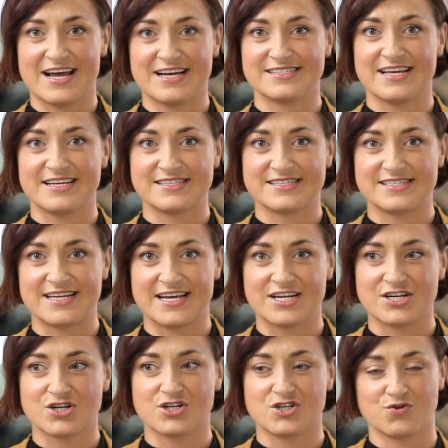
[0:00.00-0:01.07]
as a
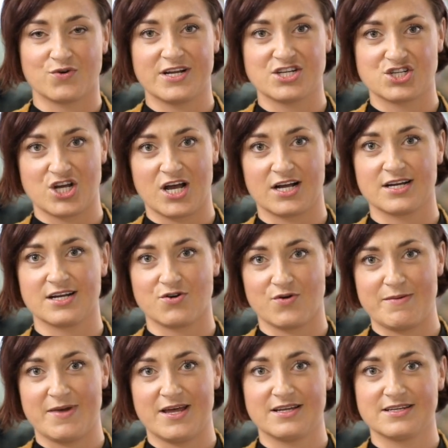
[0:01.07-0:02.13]
standard joint check
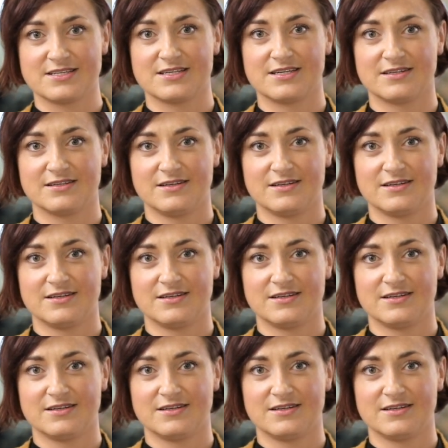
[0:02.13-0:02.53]
agreement.